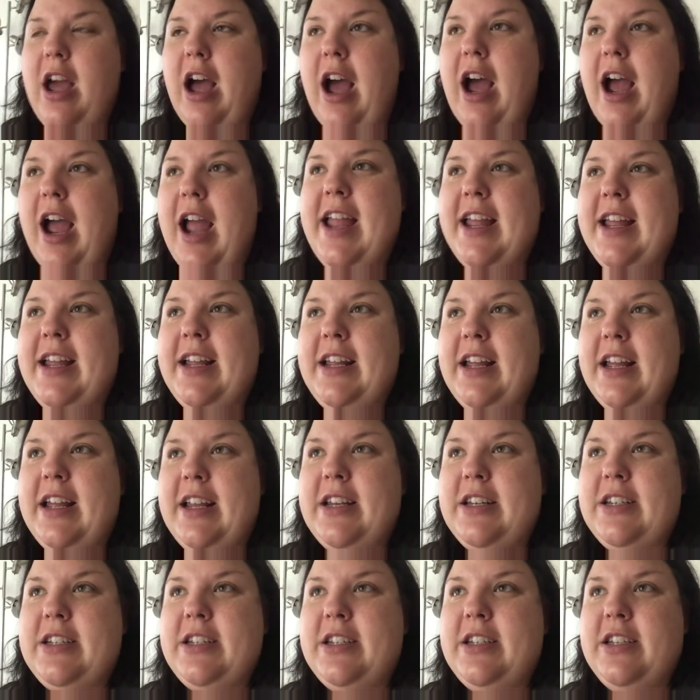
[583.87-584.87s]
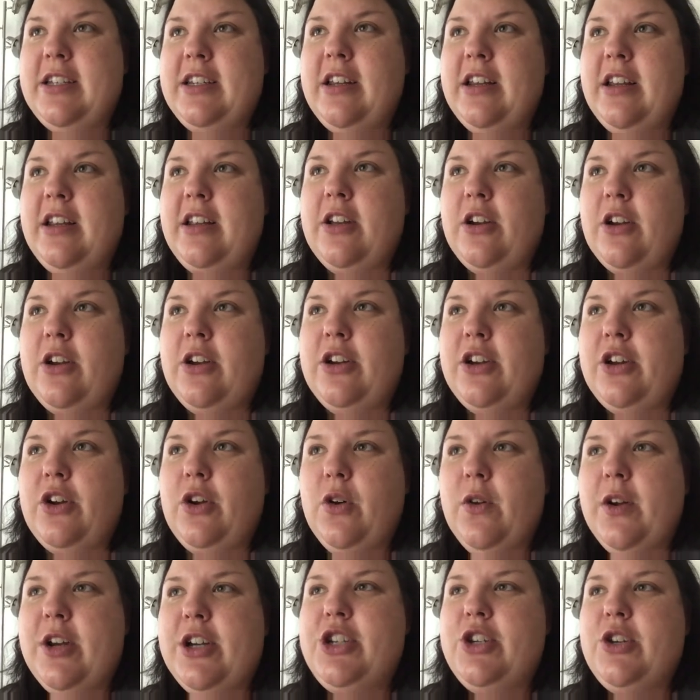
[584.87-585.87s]
I
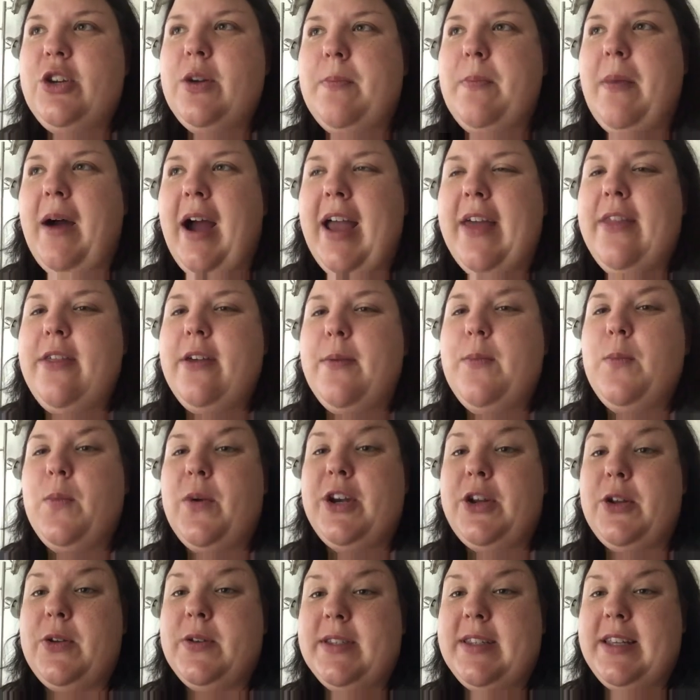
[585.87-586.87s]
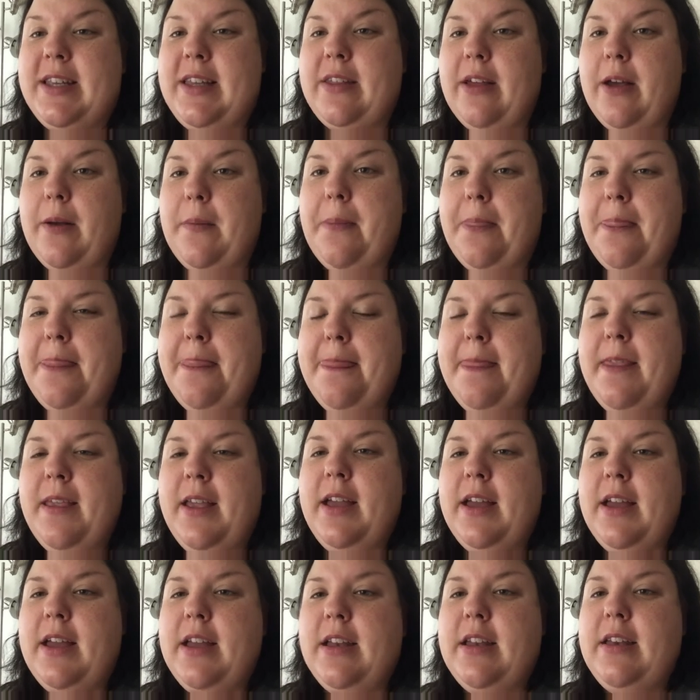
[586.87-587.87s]
encourage you to buy them when you see them,
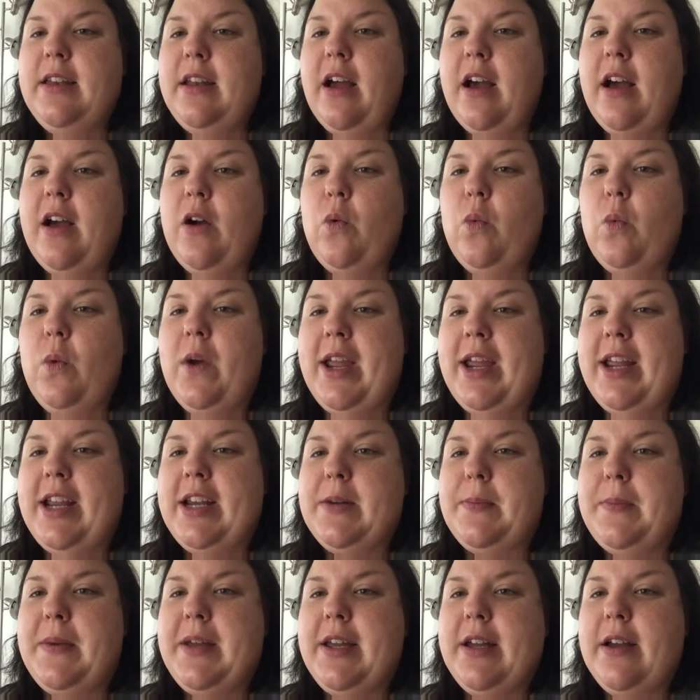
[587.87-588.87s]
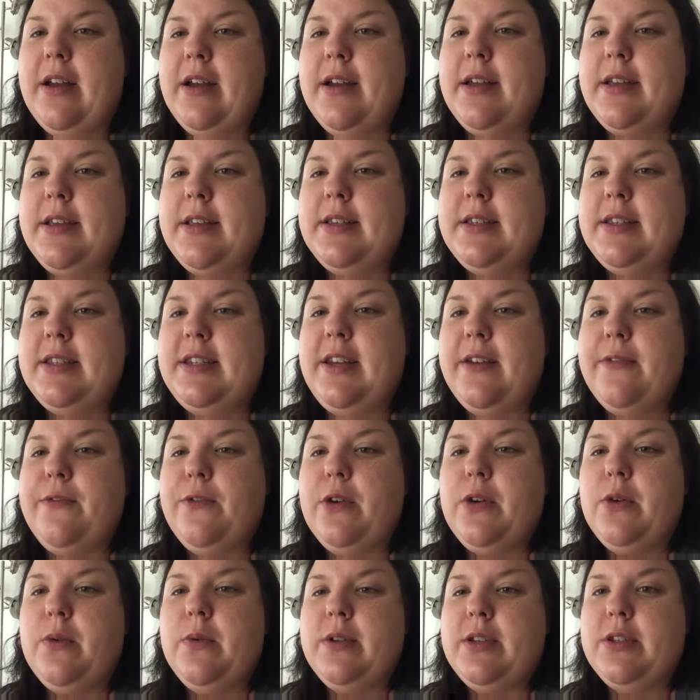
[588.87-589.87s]
not wait, because
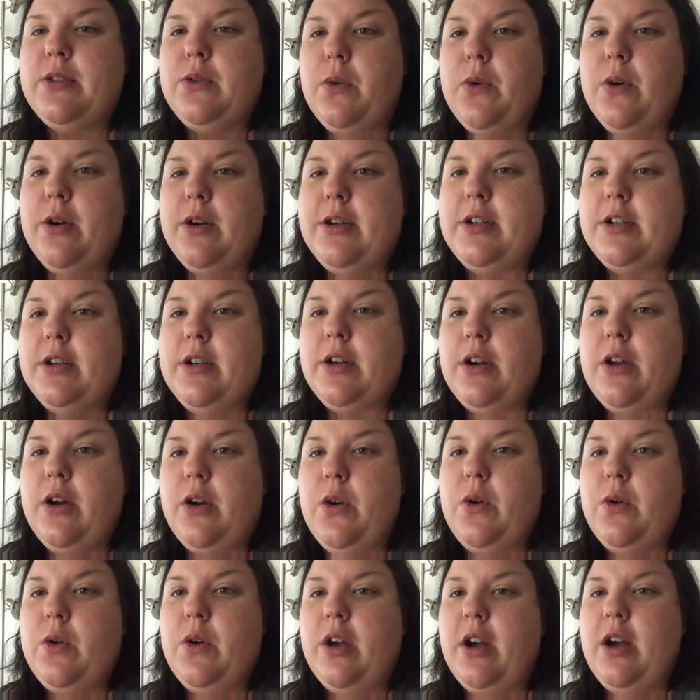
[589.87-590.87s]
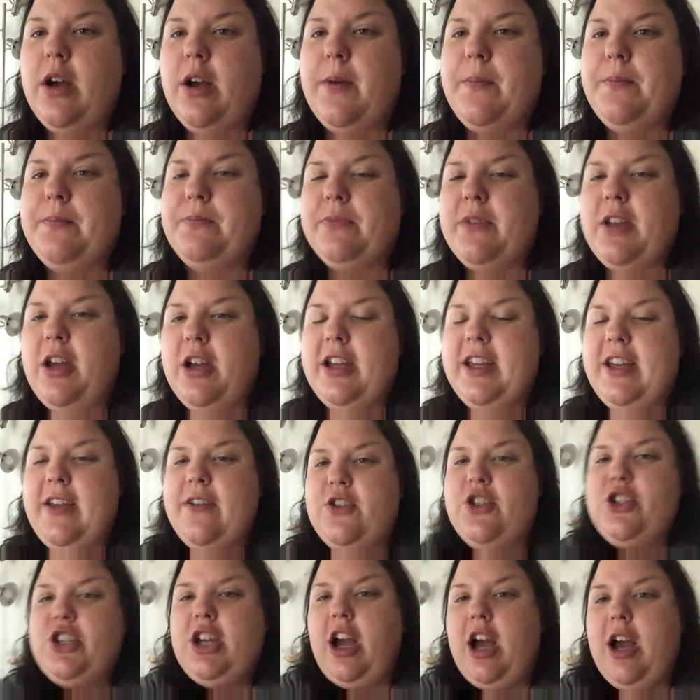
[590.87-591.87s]
different resort
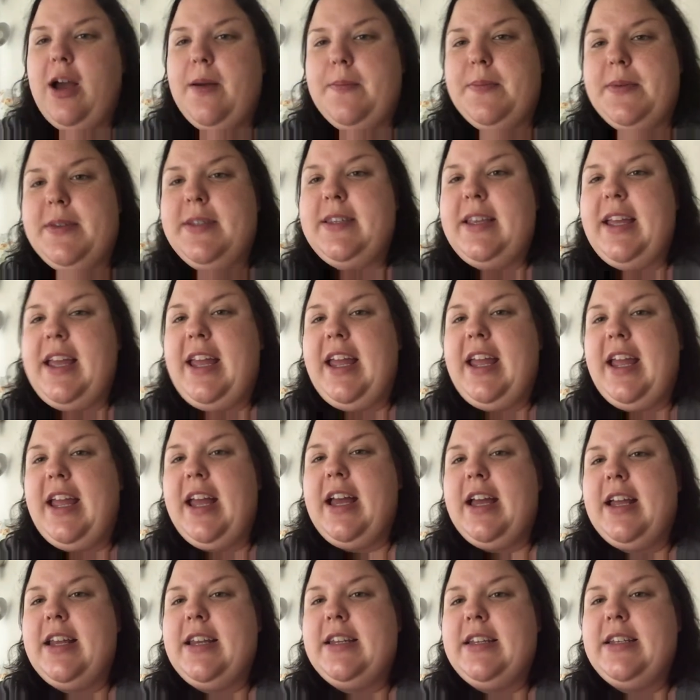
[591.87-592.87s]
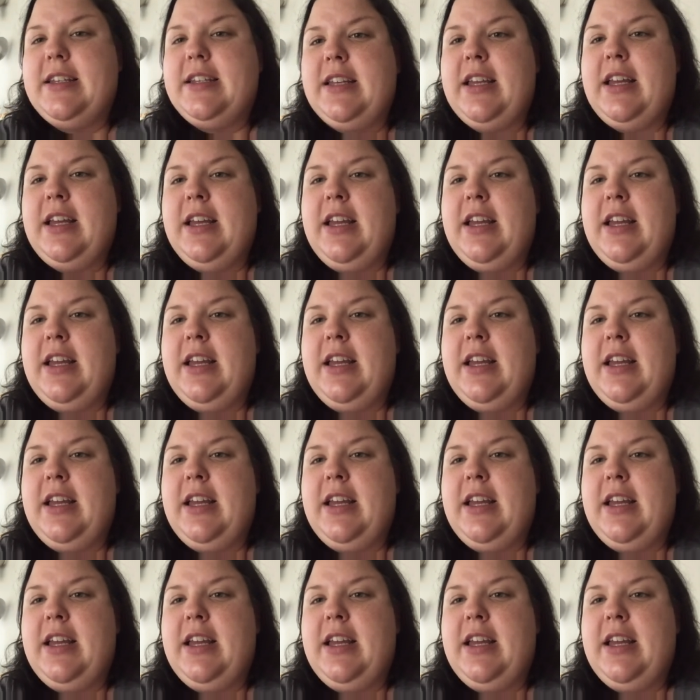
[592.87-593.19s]
gift shops and